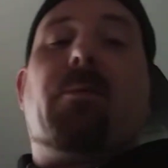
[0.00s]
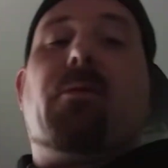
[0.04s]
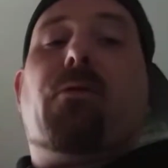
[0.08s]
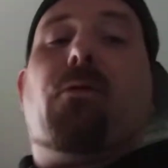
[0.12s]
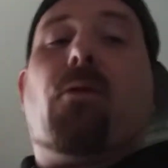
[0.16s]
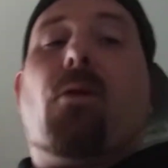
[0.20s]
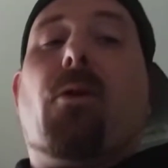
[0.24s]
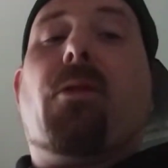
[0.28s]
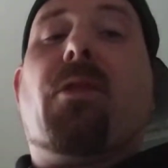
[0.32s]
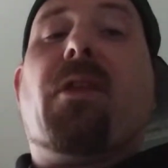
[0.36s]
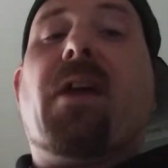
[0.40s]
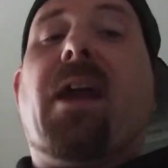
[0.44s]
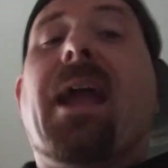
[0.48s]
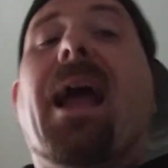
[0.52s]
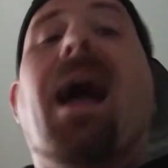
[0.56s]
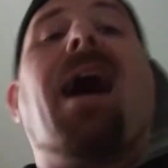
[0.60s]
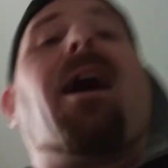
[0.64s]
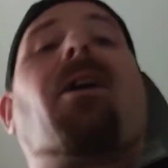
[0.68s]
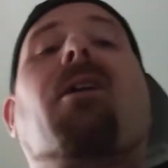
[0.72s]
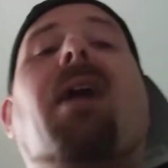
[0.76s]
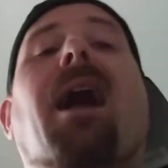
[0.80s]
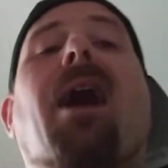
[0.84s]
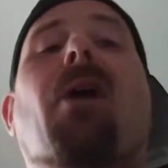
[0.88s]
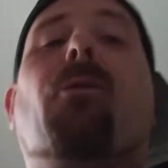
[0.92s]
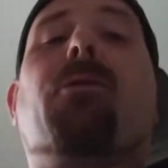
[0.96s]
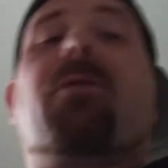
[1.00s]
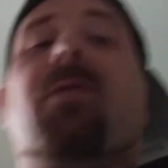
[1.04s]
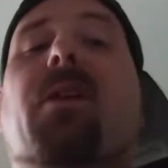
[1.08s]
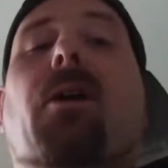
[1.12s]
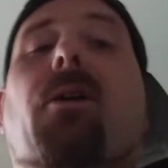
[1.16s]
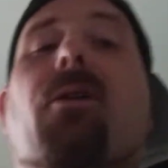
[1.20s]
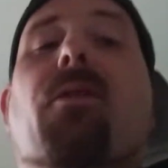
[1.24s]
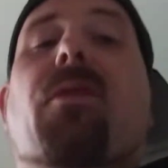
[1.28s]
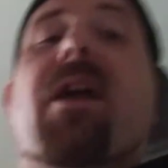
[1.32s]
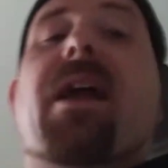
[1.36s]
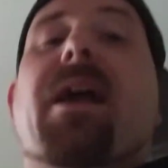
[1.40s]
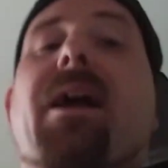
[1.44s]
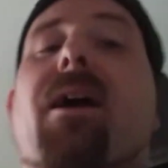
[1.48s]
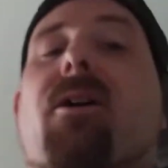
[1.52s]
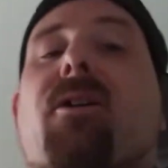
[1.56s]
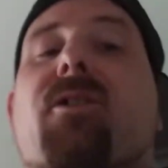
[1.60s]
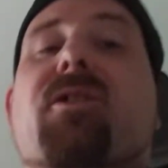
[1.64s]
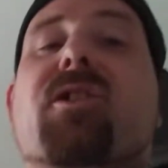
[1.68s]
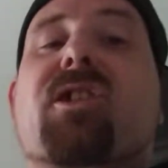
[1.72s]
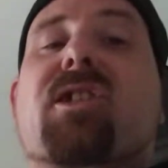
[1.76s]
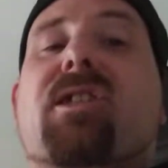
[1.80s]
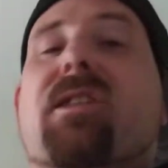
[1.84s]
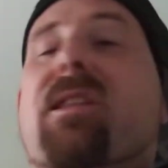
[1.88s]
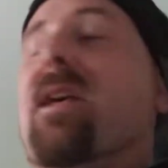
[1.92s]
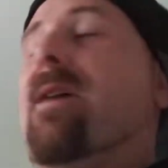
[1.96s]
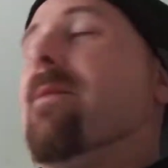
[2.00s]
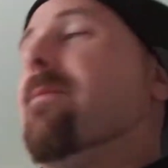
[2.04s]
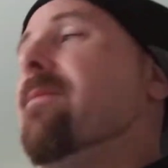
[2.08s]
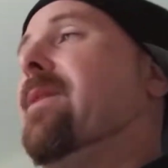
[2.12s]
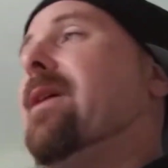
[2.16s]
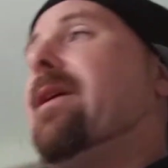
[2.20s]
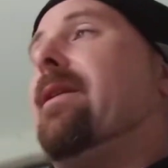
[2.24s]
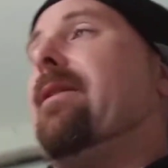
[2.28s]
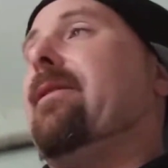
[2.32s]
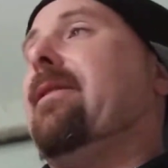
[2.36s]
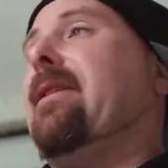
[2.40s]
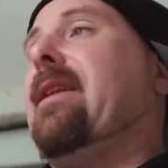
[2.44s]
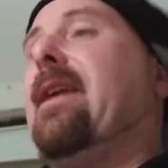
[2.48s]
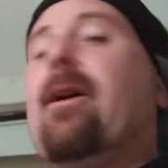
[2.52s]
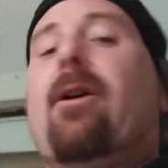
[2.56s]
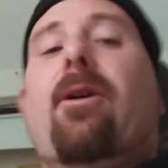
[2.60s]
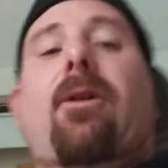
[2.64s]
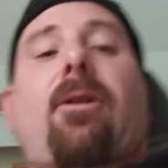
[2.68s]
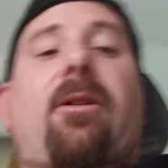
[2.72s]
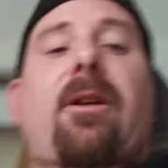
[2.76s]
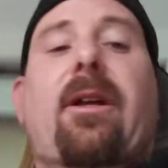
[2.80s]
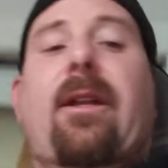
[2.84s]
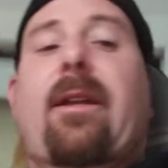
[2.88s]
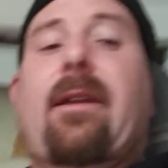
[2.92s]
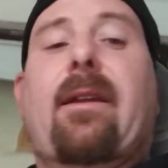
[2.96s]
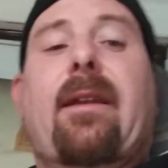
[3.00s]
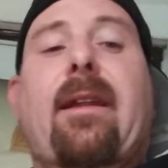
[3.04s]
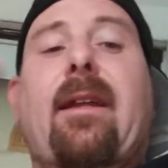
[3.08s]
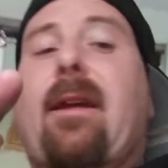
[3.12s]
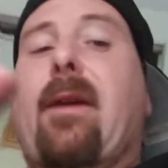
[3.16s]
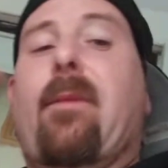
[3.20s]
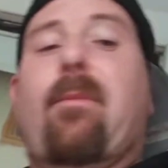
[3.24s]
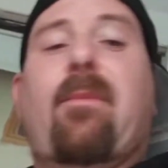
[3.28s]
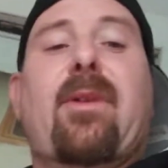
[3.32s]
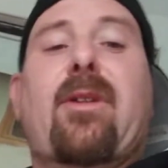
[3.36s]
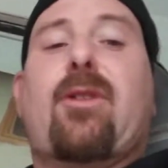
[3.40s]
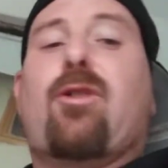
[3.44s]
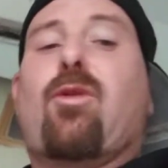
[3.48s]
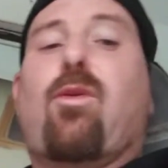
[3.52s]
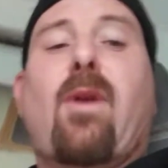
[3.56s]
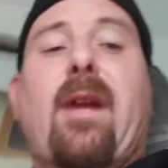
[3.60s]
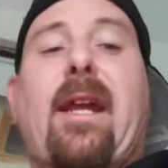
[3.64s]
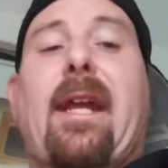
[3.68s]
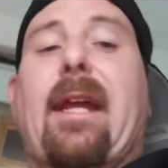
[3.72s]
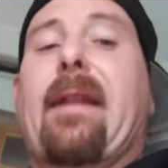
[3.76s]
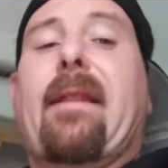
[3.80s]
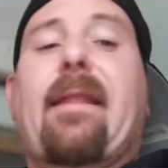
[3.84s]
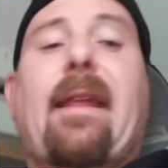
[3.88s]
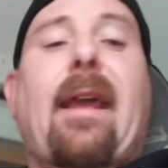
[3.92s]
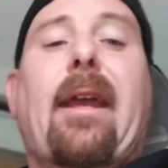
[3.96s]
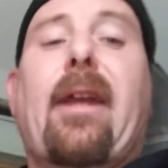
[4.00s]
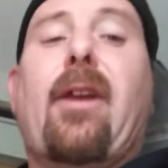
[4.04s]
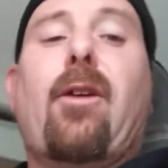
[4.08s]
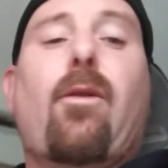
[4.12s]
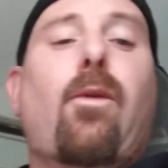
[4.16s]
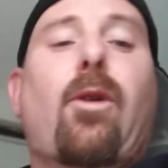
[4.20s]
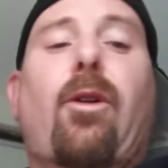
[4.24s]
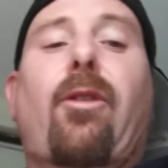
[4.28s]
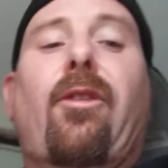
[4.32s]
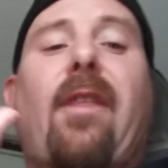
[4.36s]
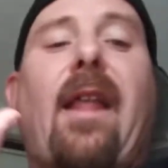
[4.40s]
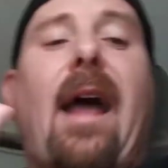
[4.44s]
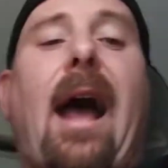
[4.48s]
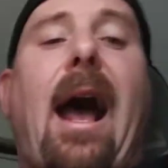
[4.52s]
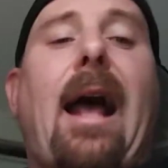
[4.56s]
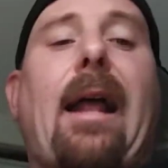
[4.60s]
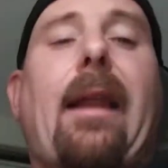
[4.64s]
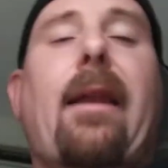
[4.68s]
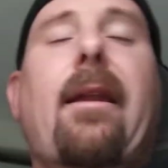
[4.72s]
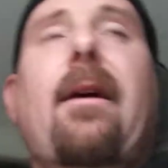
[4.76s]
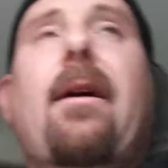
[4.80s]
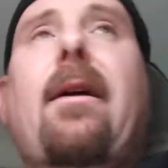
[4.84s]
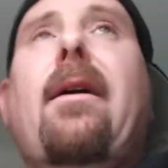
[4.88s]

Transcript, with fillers: before. They are out there. They are slim and nil and in between. They you will not